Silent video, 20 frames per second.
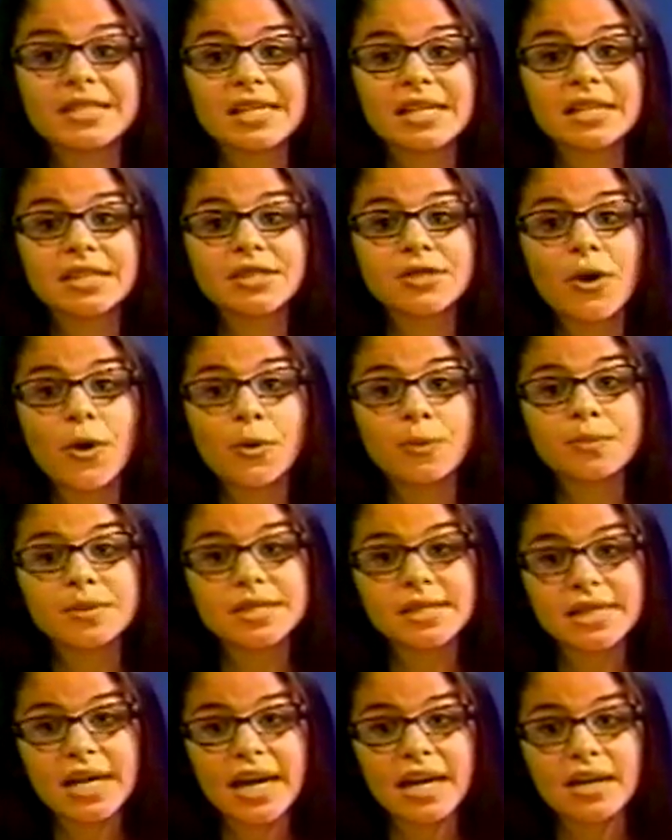teen's home
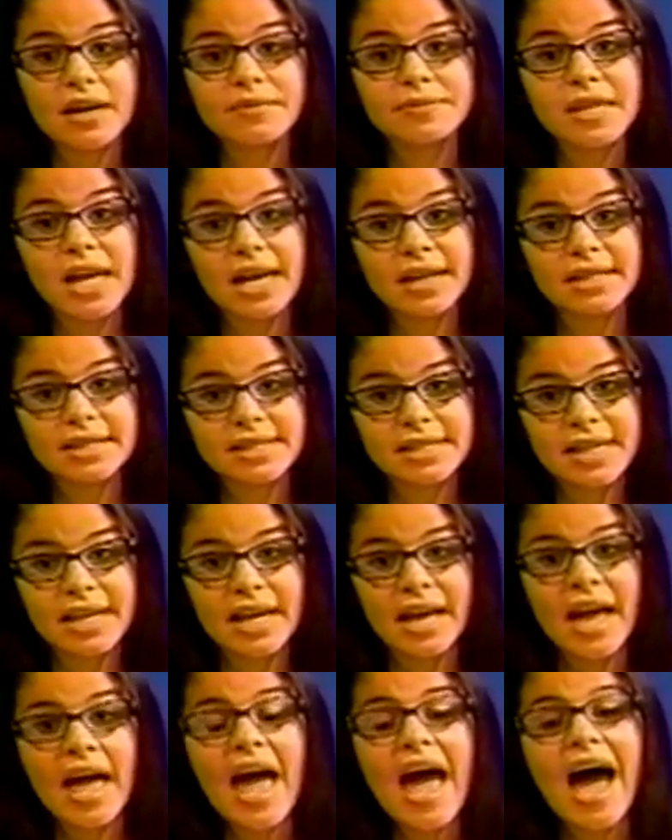state of
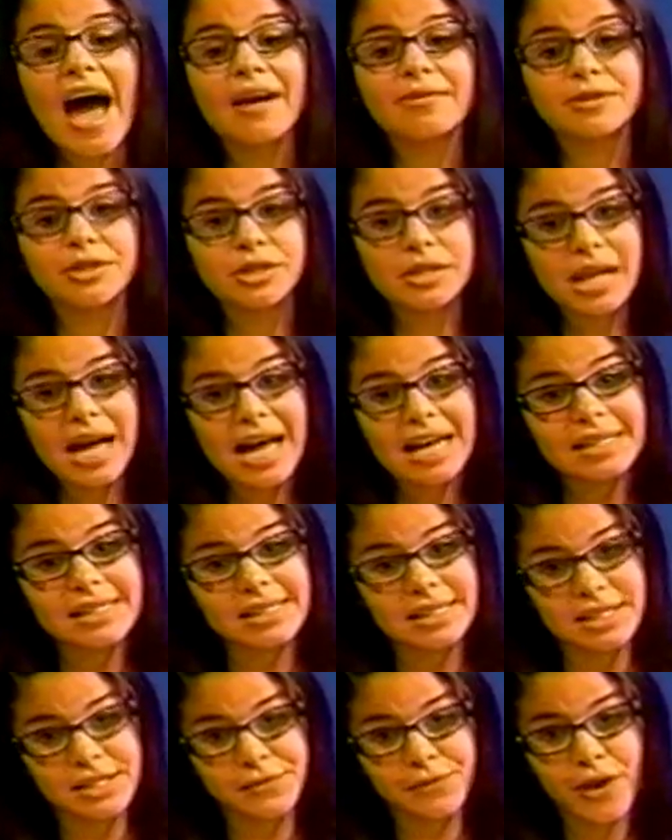Tennessee after class
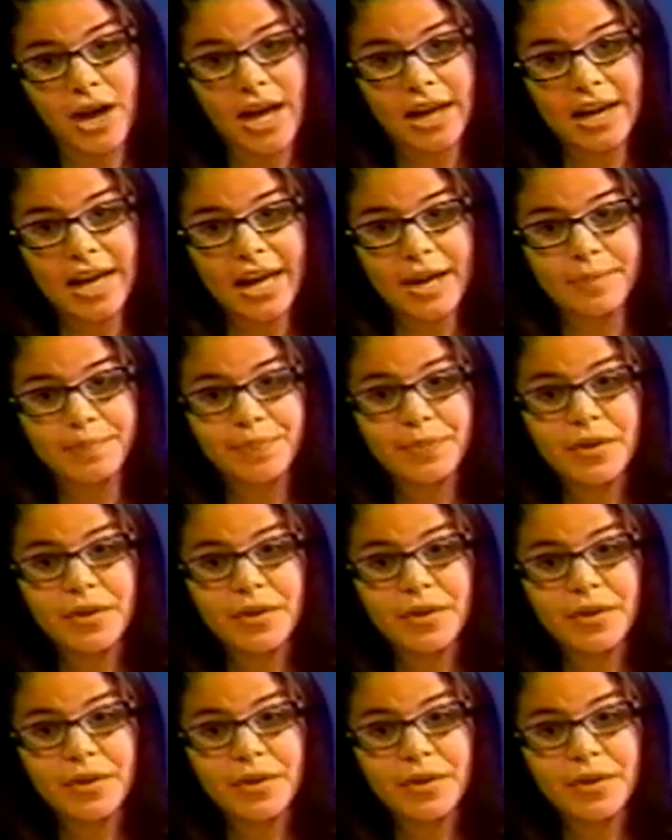this Friday.